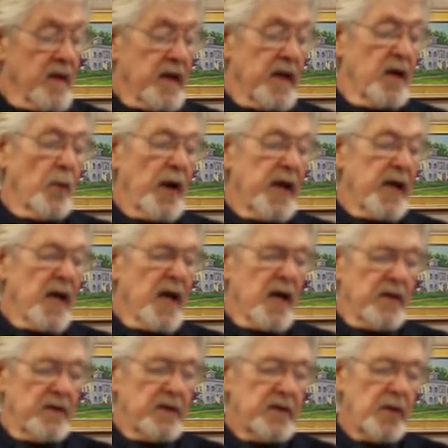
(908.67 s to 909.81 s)
In a way,
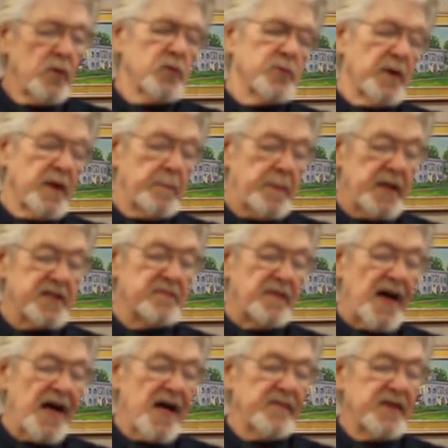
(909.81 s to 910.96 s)
those were the best
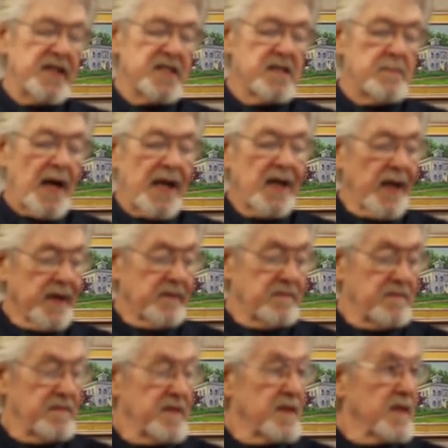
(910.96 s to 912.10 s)
5 years of my
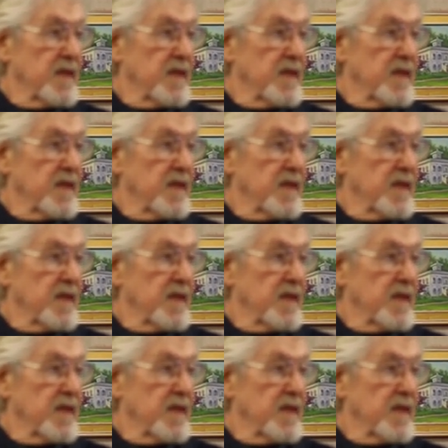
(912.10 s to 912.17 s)
life.